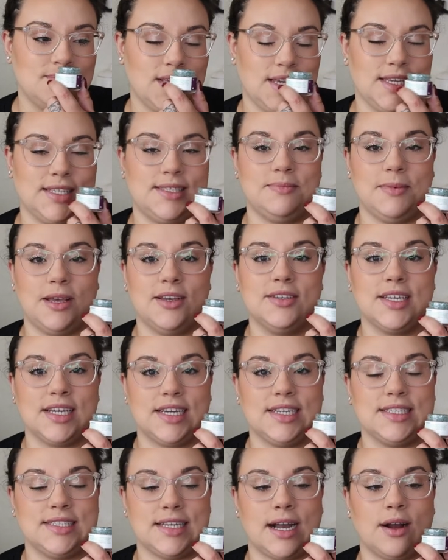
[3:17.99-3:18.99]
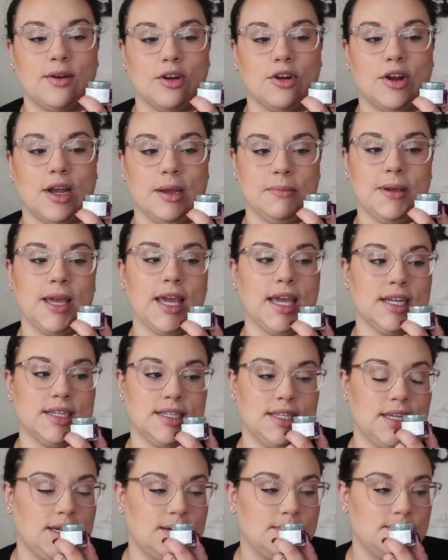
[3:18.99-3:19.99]
It smells like a sour grape
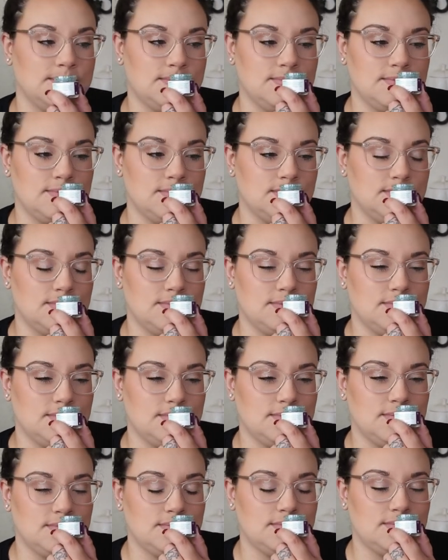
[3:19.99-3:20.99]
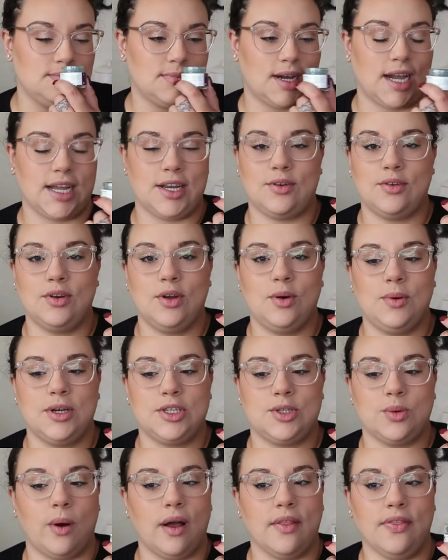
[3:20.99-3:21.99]
candy. I don't know
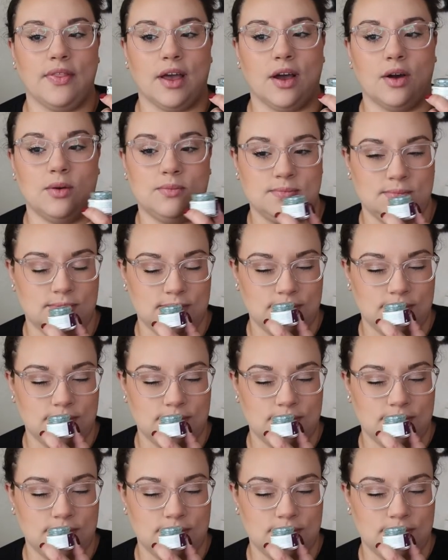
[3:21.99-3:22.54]
which one though.